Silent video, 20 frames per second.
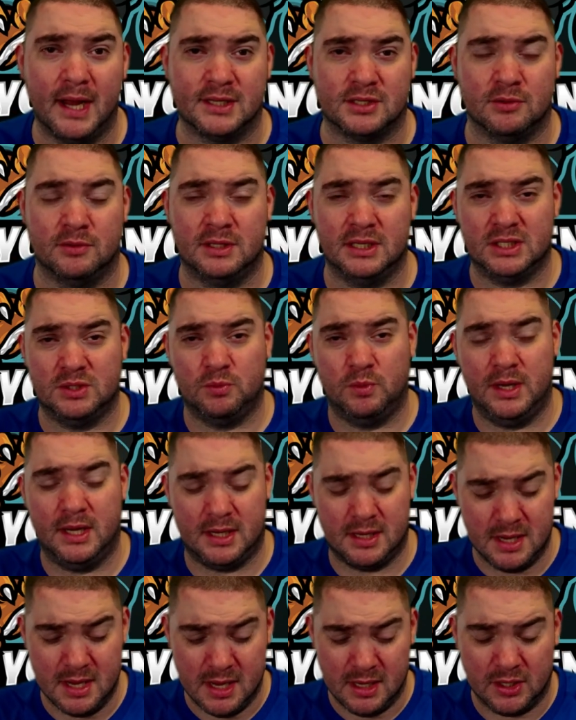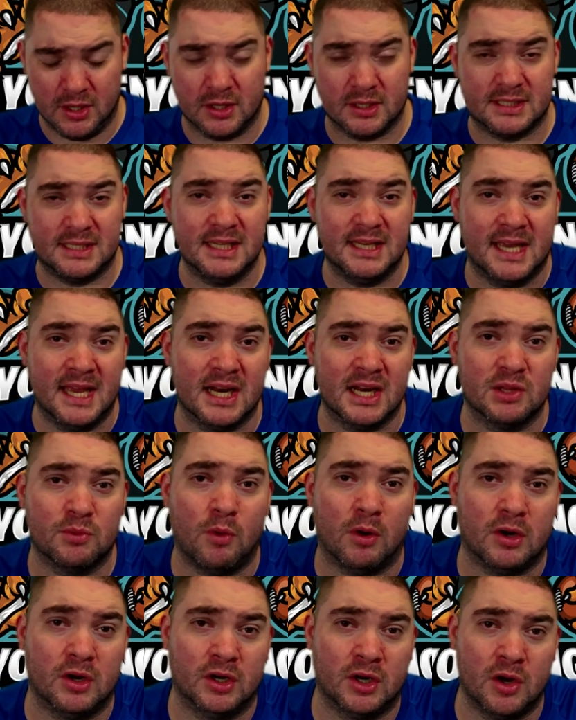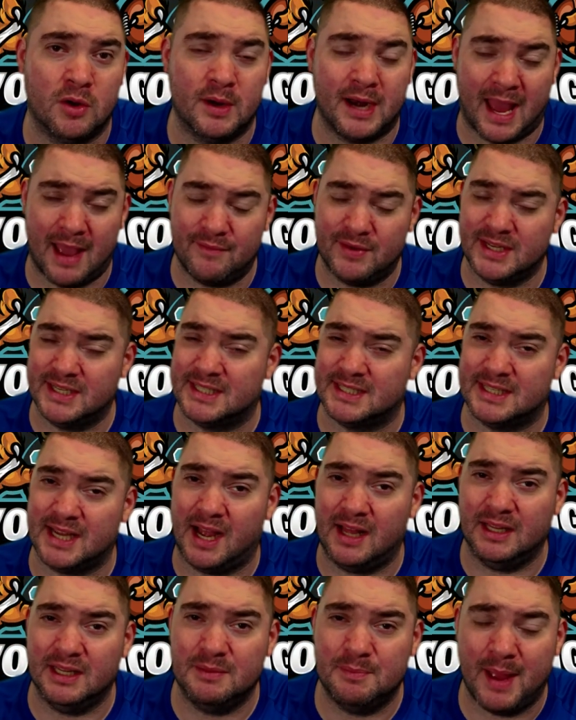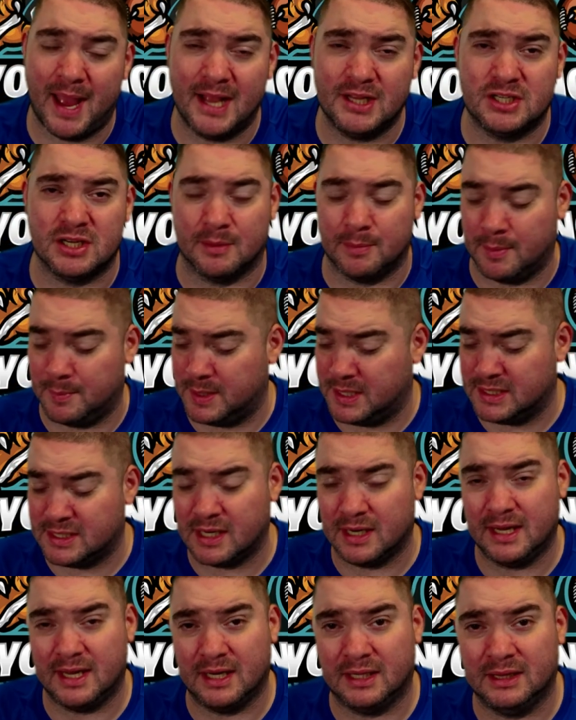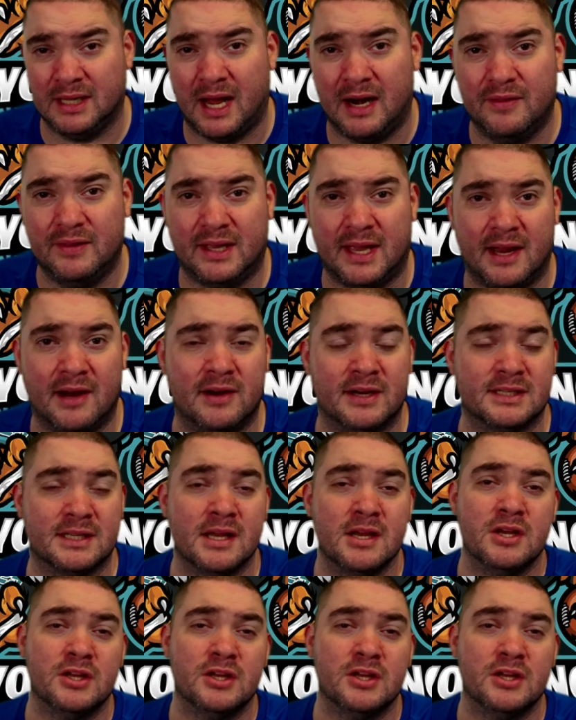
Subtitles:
So this week, you're going to see Kenneth Walker go and have a solid matchup. I mean, he's going to get a lot of the carries.